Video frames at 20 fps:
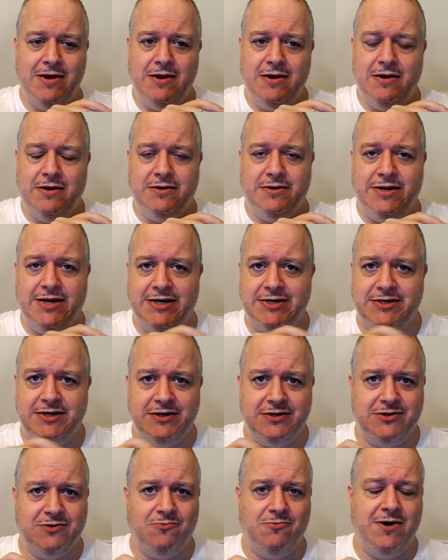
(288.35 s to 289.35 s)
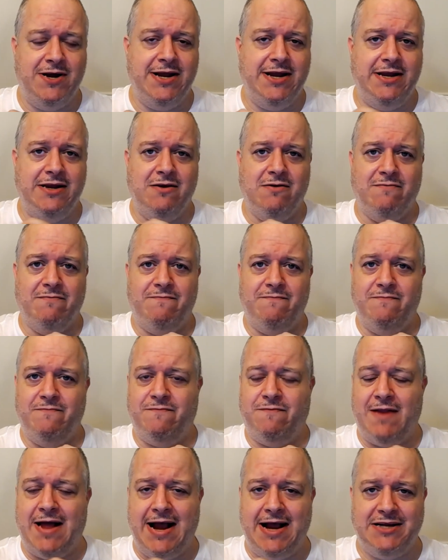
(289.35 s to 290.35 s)
distance away, your
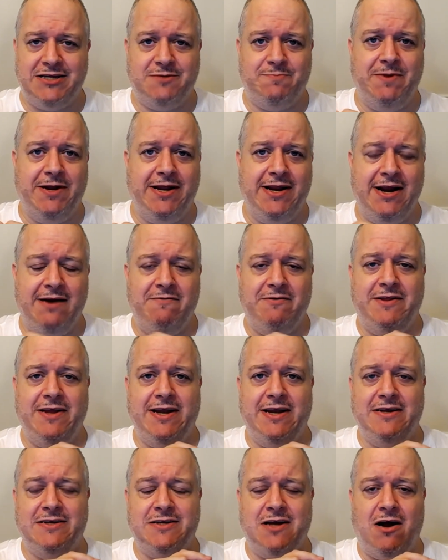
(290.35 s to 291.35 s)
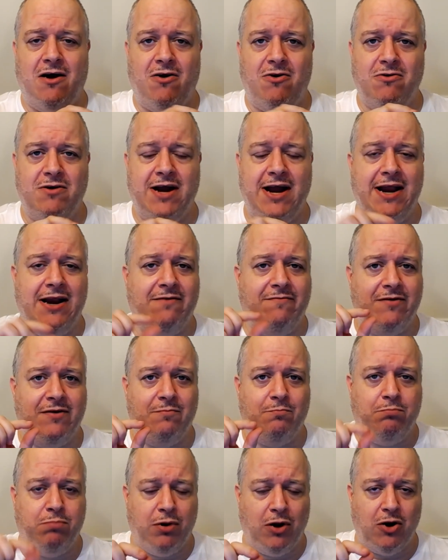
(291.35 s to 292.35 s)
flight speed, everything is all kind of a
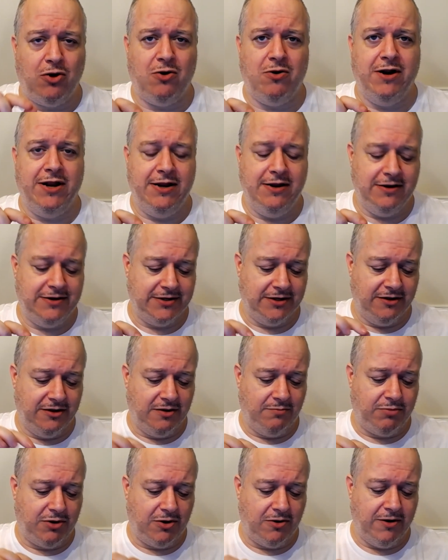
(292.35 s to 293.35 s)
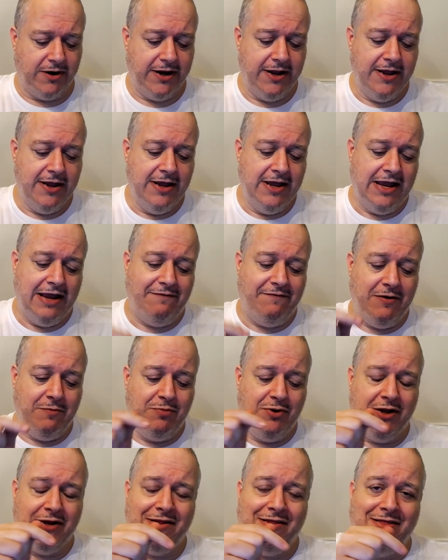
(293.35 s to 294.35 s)
blurry. It's a little blurry. If you
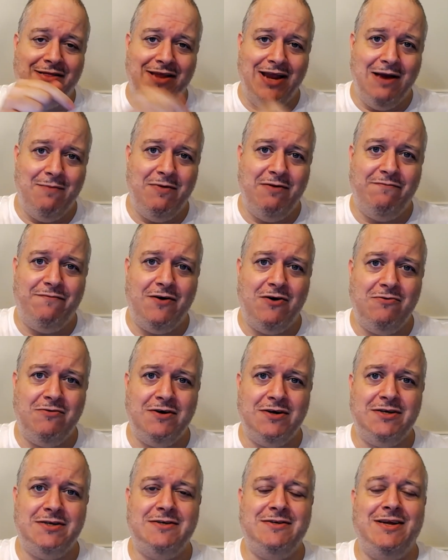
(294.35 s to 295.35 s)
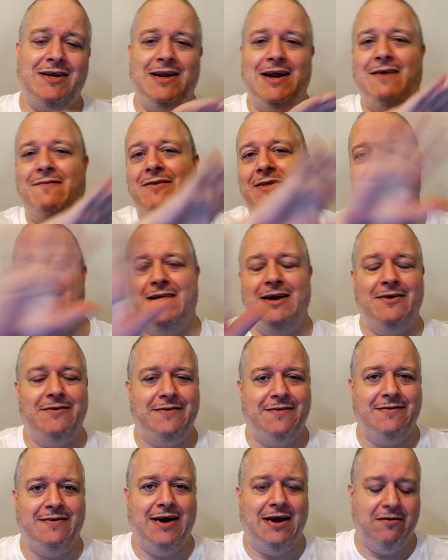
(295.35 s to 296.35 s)
put them in focus, then everything else
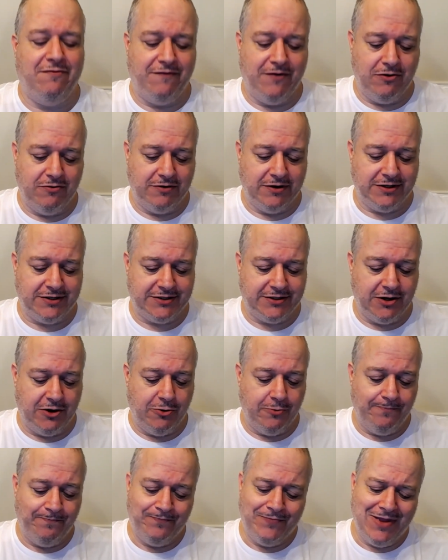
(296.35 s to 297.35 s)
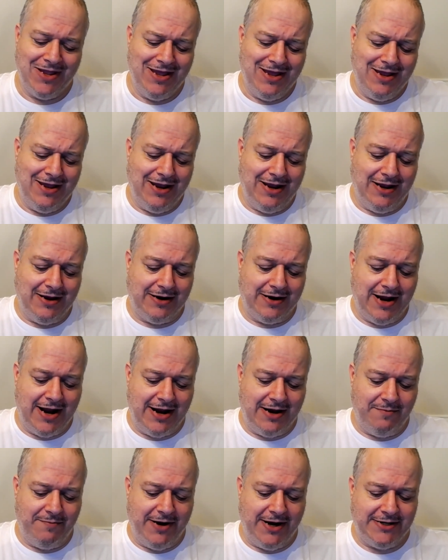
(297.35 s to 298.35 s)
is out of focus. So it kind
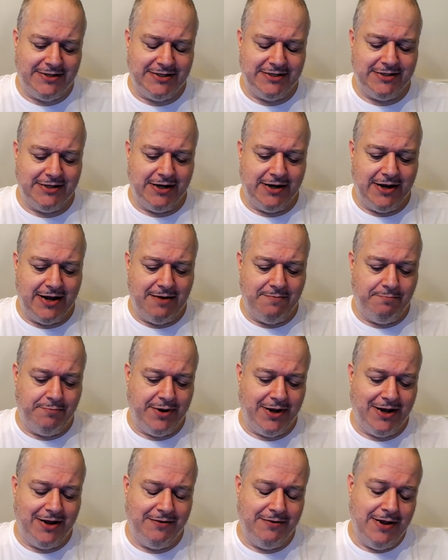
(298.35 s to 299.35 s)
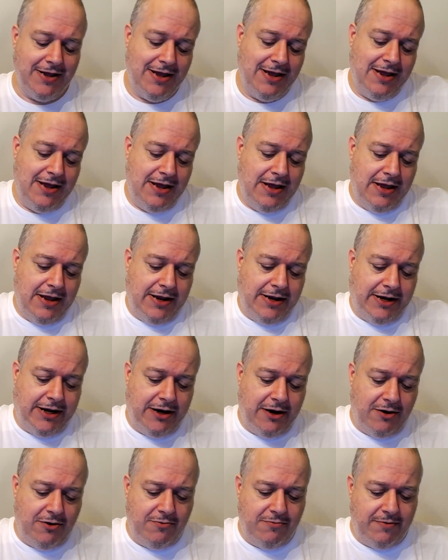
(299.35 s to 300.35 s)
of messes it up, but You
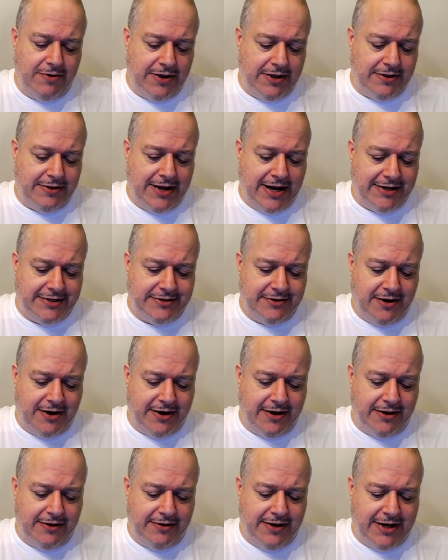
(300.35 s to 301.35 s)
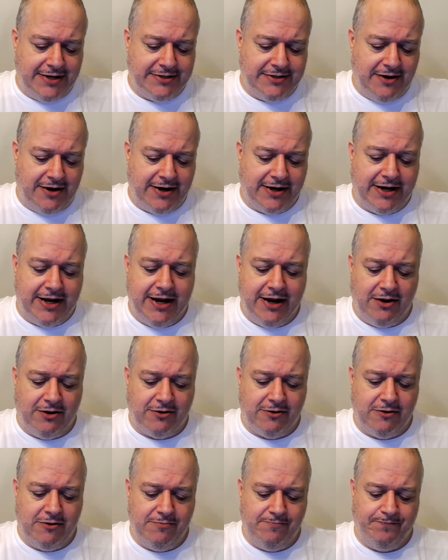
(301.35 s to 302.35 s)
know, that's not a
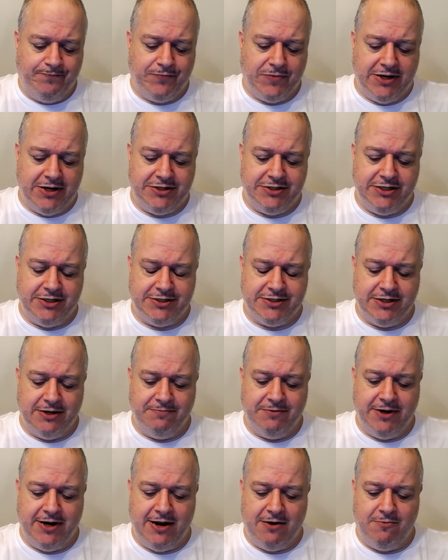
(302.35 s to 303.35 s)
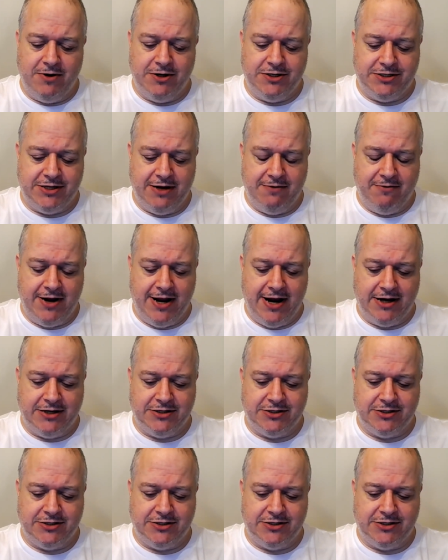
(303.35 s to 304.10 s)
killer. It's just something I wish they would actually